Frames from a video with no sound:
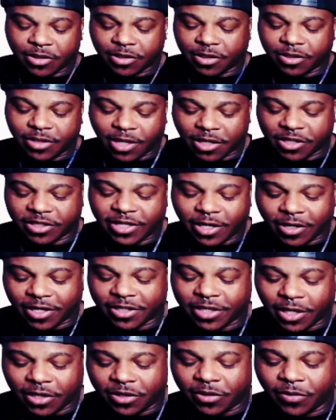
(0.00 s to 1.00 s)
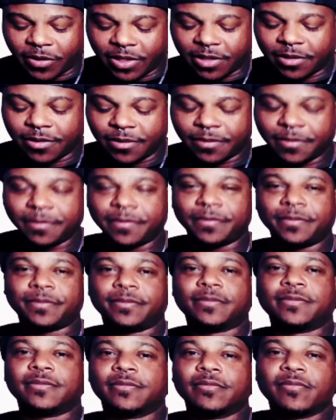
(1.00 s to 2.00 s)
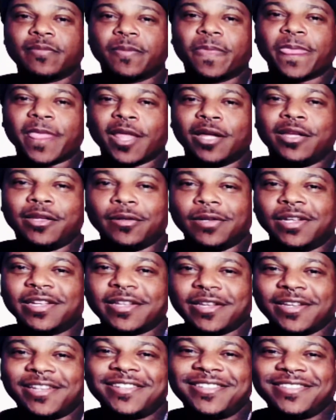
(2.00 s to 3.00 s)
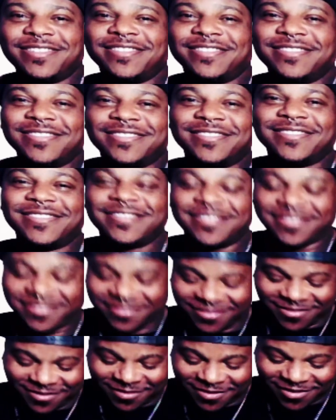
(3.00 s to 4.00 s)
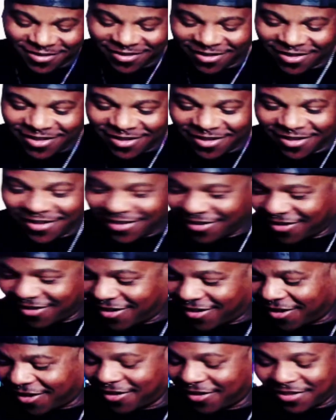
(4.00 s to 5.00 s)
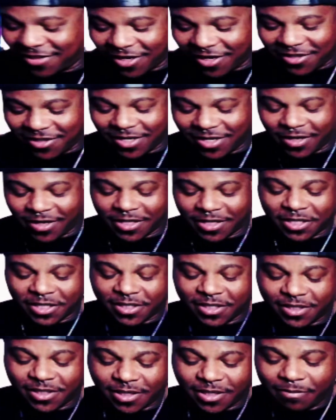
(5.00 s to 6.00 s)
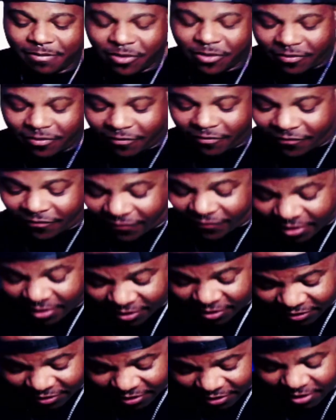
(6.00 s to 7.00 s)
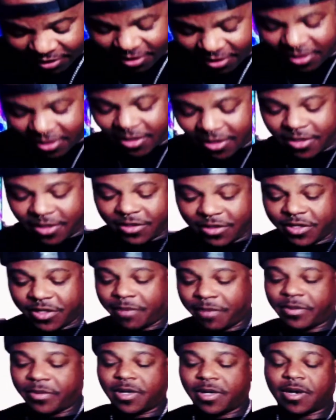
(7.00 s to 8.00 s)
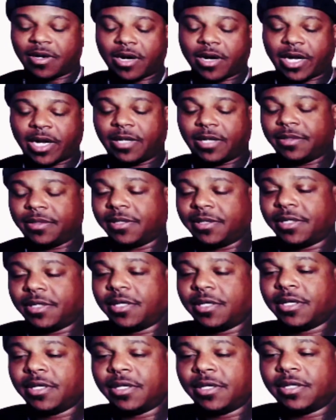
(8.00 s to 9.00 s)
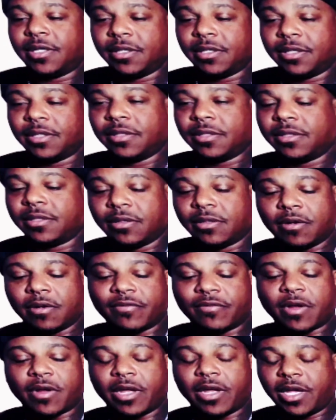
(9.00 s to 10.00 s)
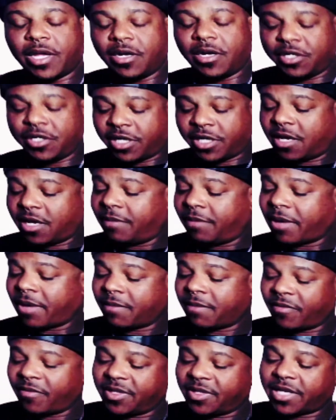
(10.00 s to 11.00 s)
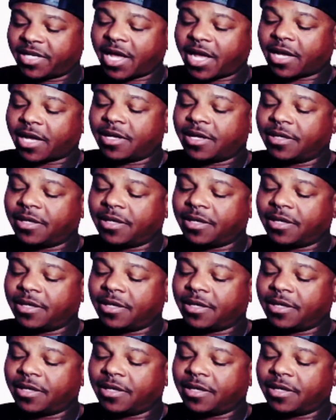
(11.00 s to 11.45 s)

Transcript: Sagittarius, how you doing? You look good. All right, Sagittarius, Sun, Moon, Venus, and Jupiter. All right. Overall energy, bottom of the deck.